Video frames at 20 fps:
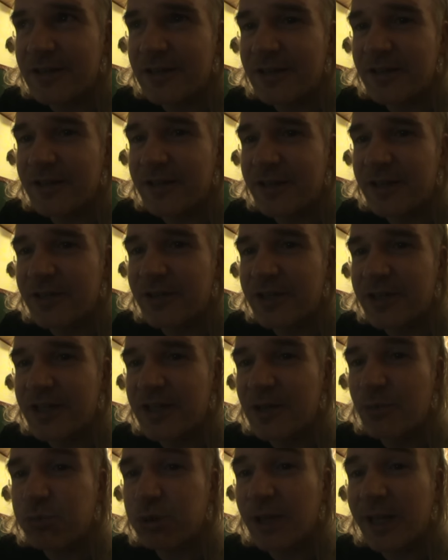you know, they were in
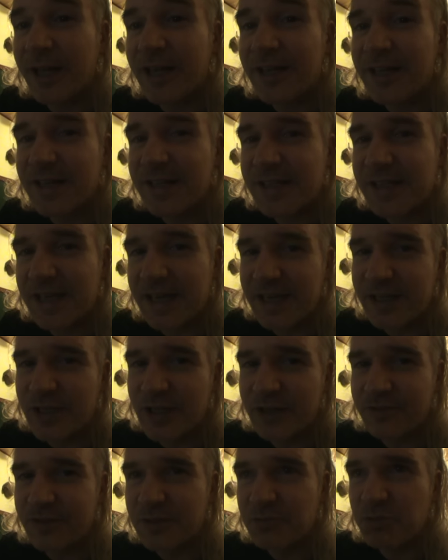the planning stage
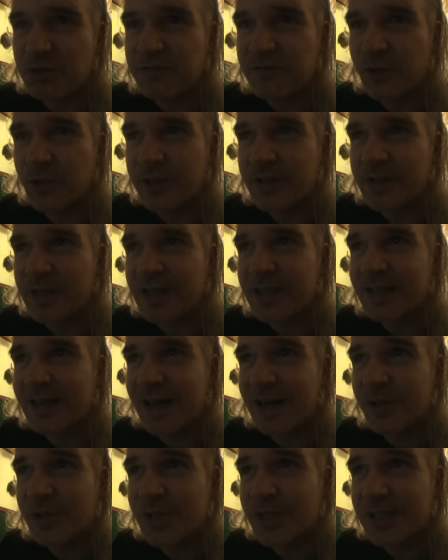of it before they
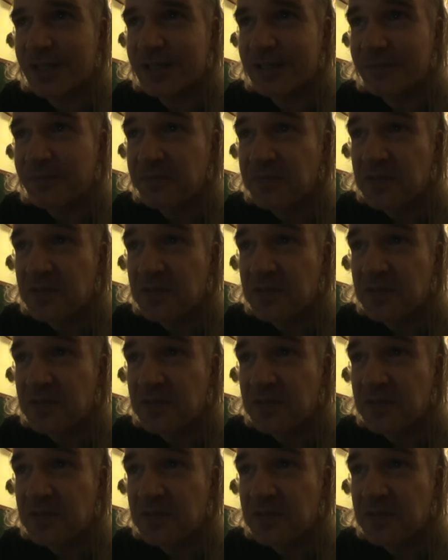announced it.